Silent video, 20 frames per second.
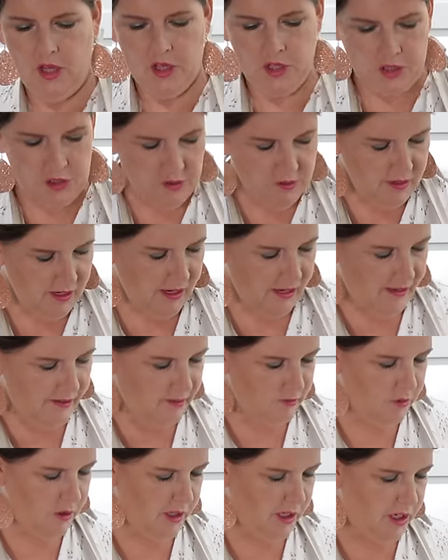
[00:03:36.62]
You
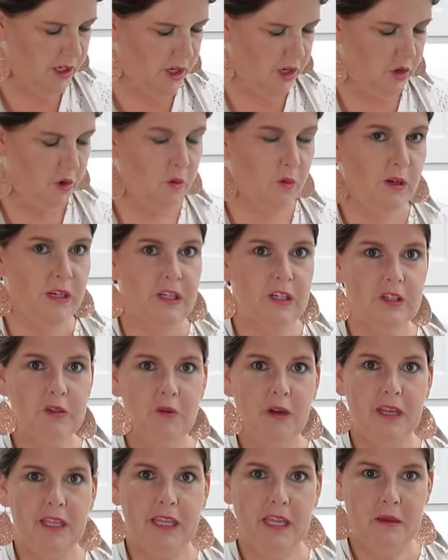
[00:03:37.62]
guys want to know, where do
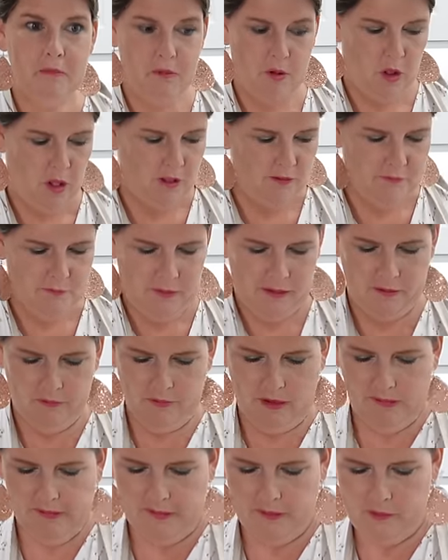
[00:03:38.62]
I keep all of my
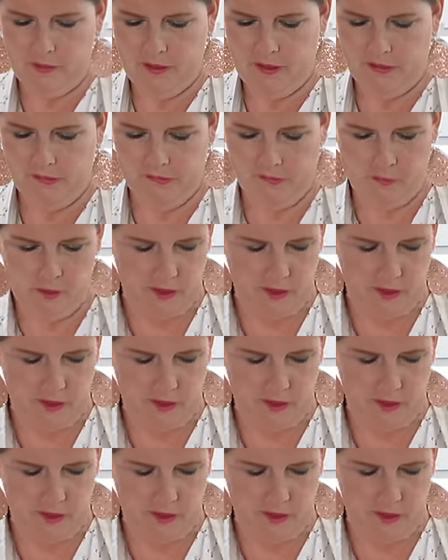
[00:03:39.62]
recipes?